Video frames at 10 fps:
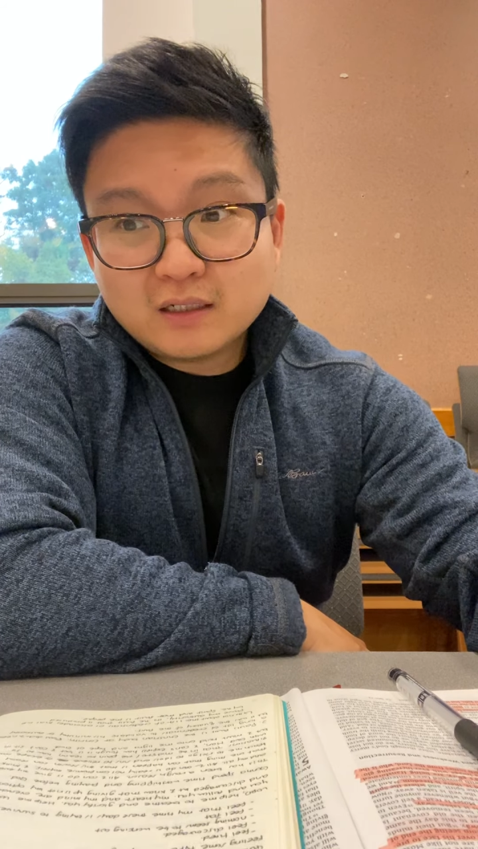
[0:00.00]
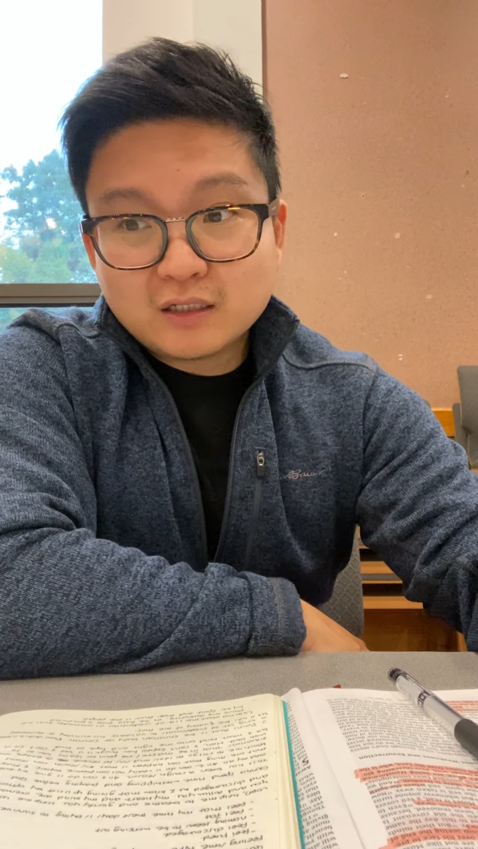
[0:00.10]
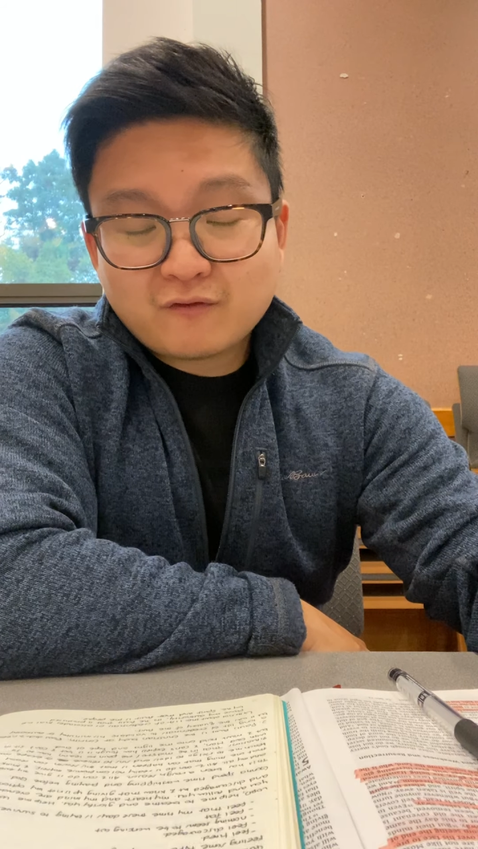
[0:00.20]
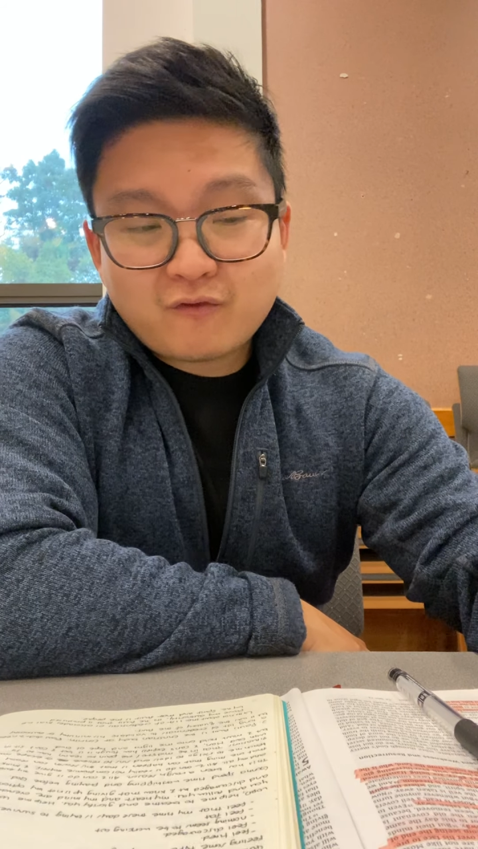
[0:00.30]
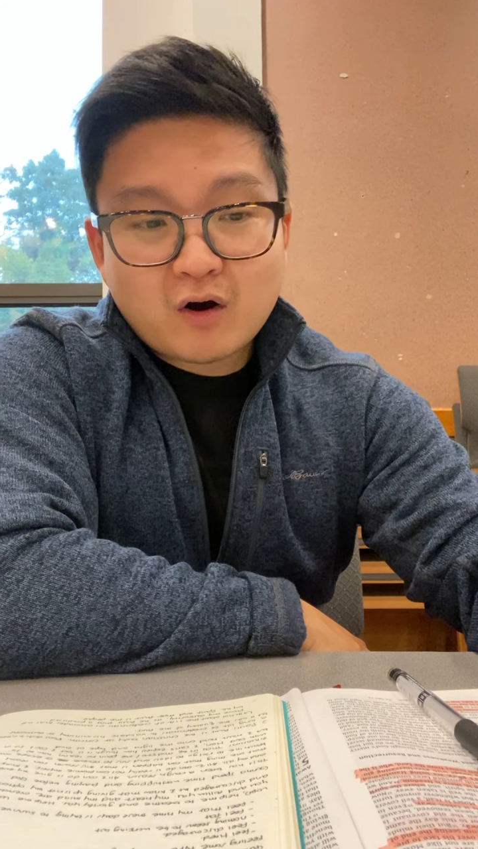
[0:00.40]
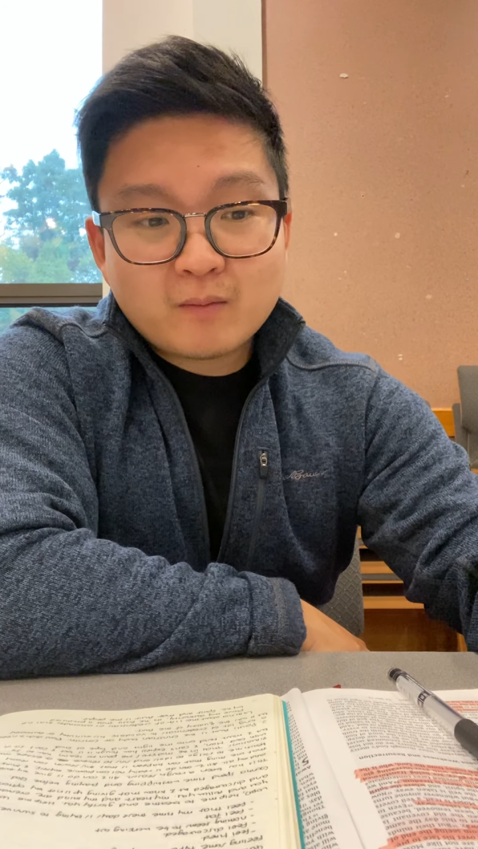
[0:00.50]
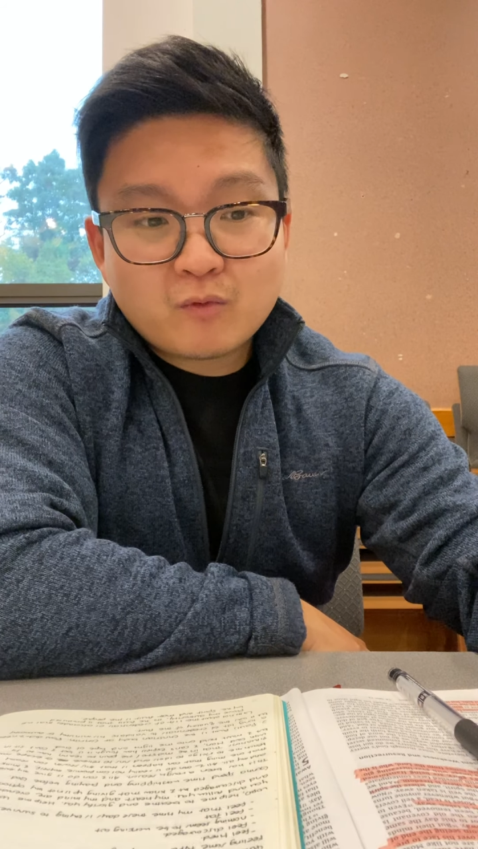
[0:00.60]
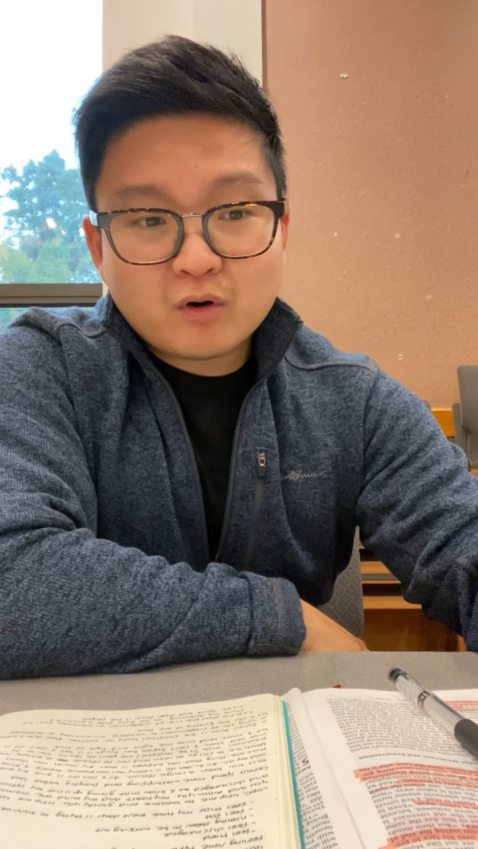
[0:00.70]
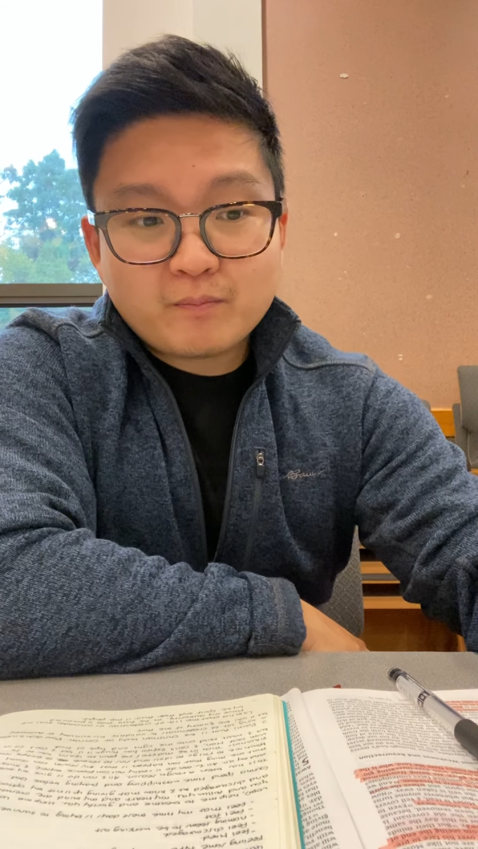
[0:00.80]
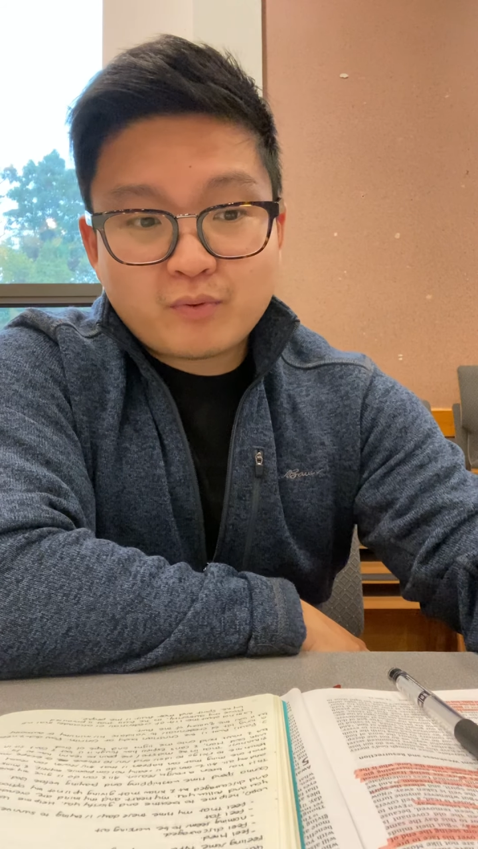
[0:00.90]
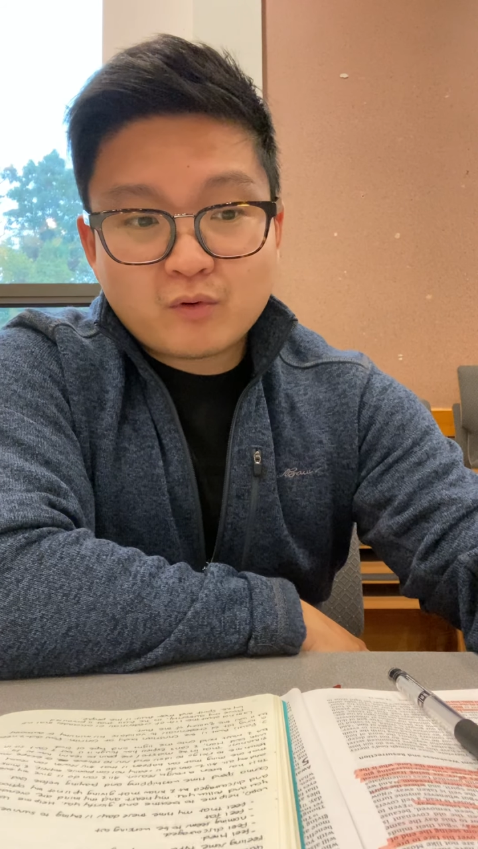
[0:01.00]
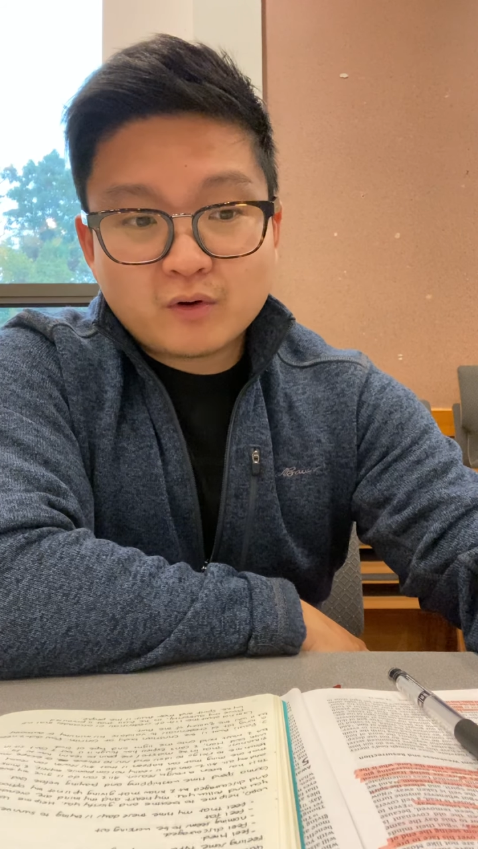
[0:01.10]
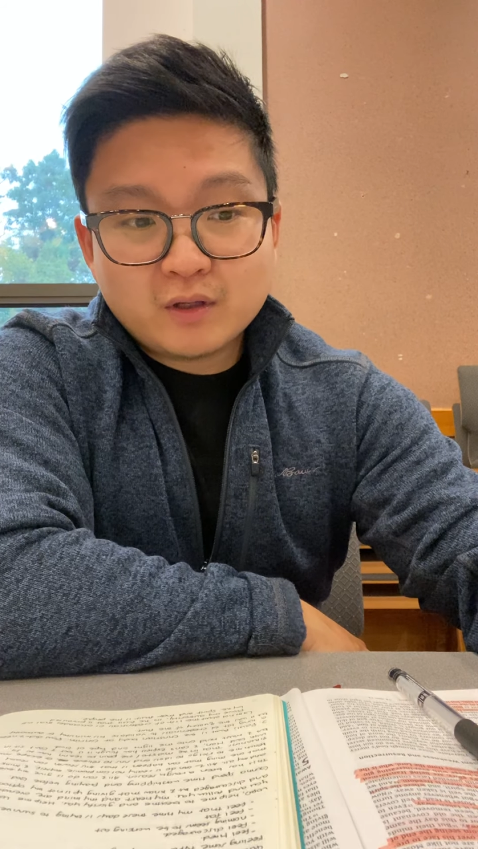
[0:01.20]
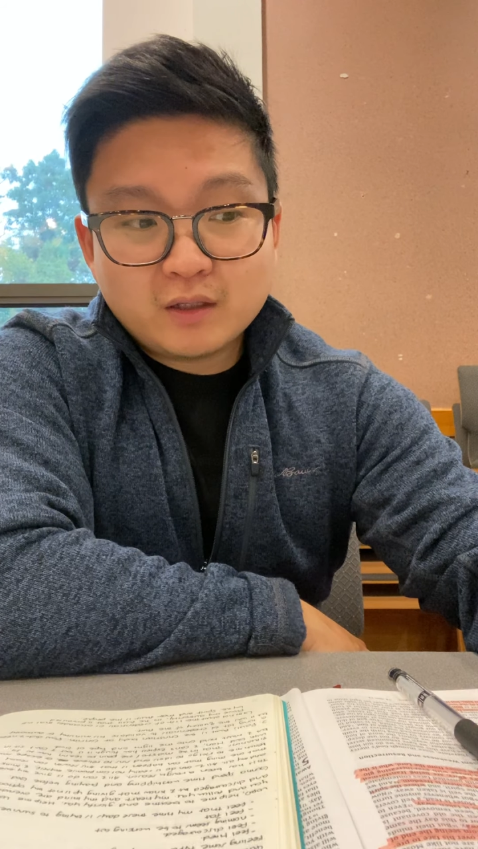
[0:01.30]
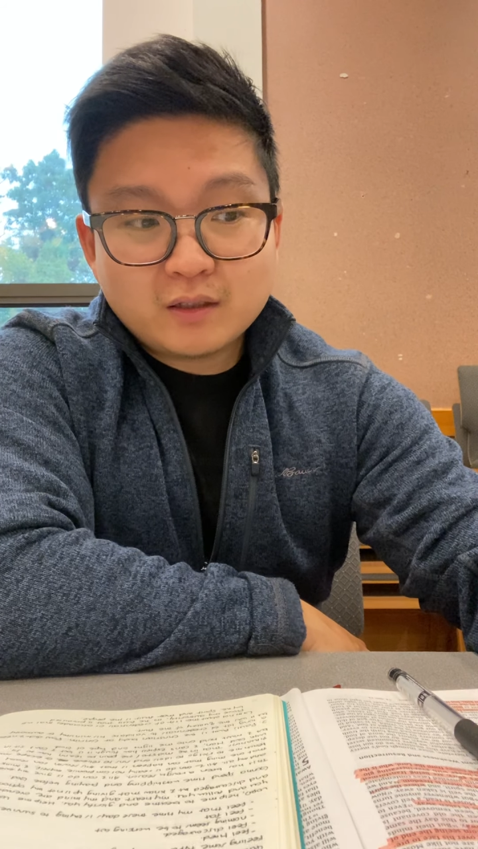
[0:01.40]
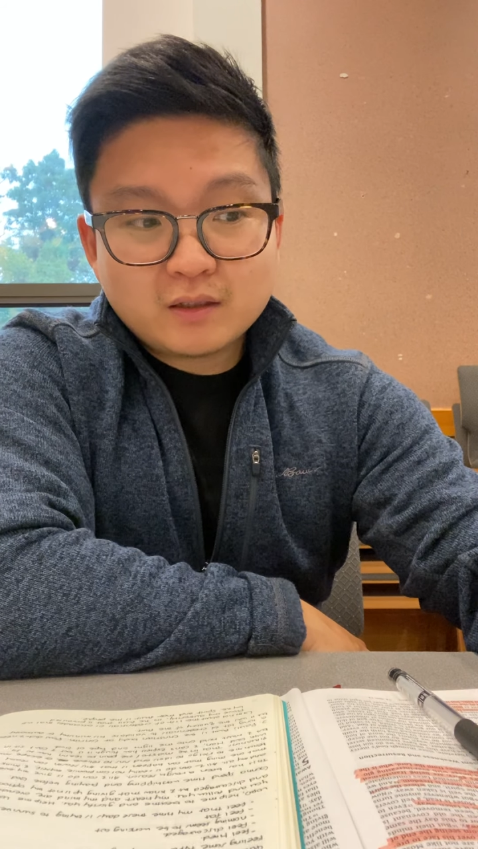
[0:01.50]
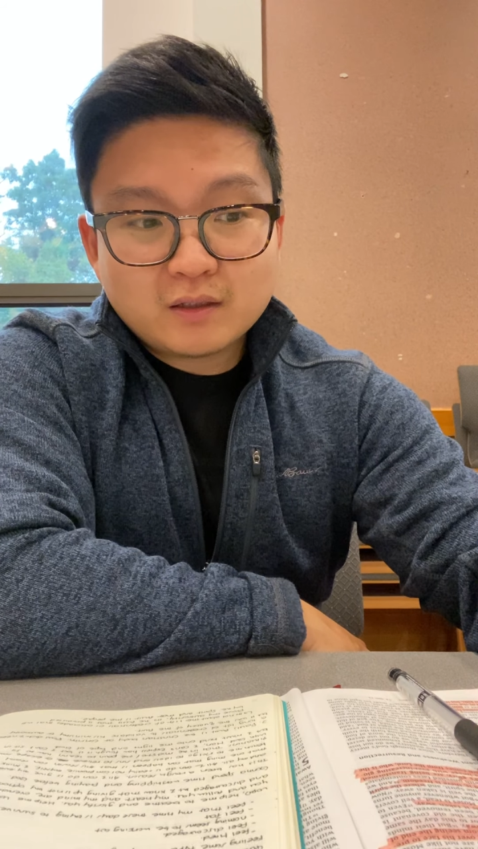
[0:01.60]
is far more important